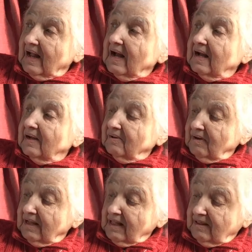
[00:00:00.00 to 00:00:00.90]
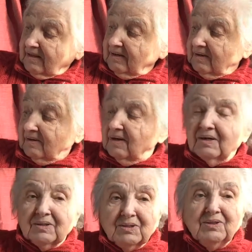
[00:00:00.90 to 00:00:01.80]
rather than
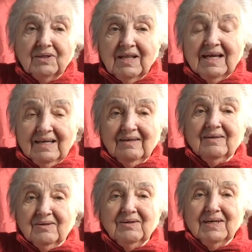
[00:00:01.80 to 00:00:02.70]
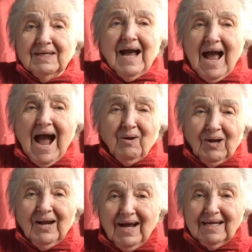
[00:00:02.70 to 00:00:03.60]
drawing
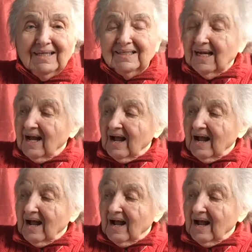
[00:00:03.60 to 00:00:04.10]
outlines.